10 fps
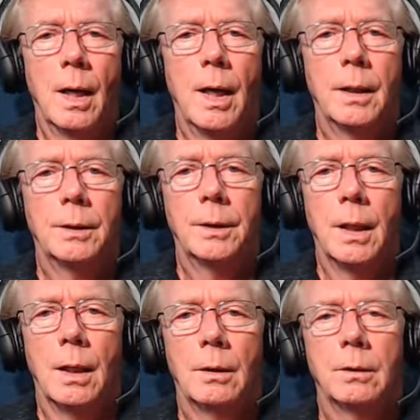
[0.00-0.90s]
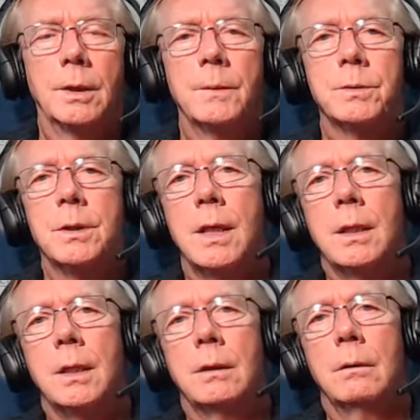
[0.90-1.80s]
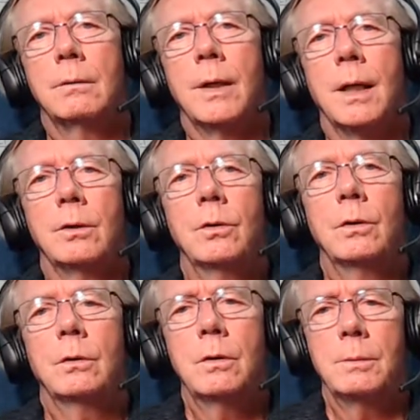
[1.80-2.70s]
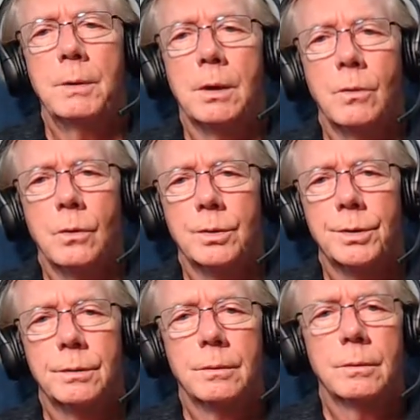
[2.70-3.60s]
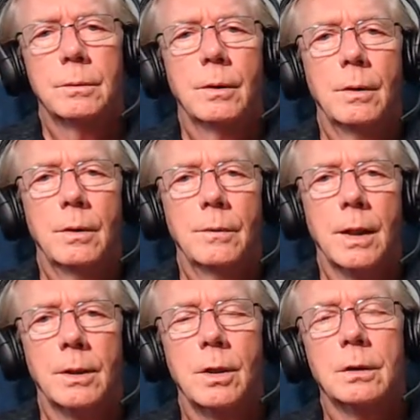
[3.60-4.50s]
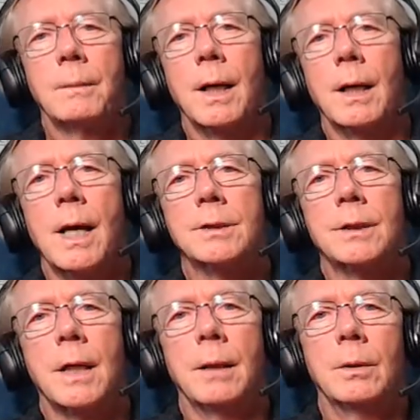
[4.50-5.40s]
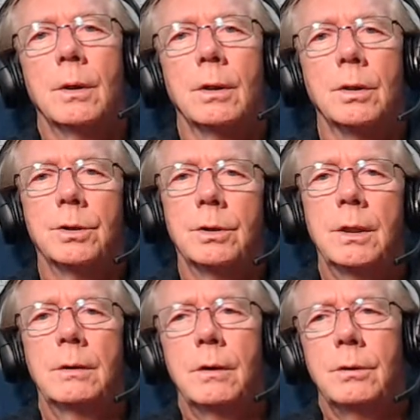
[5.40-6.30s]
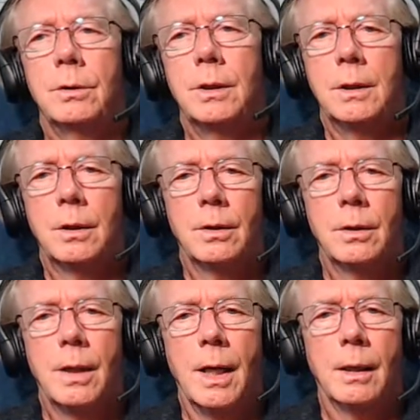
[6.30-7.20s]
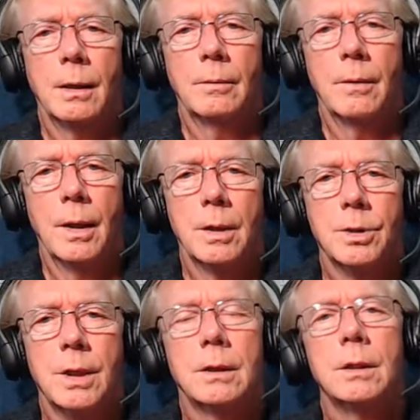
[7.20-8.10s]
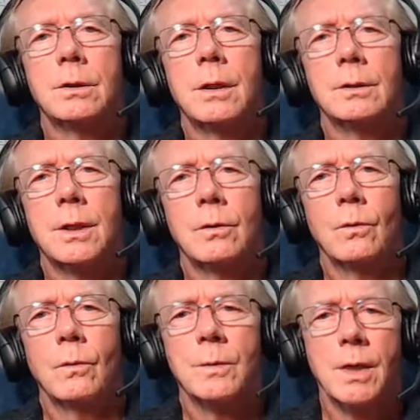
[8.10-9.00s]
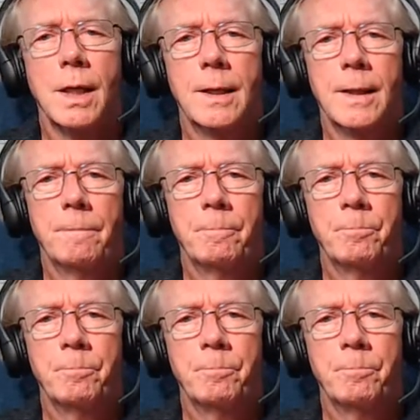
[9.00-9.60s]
And keep studying that Udemy course that I talked about last time, because you need to learn how to set your website up.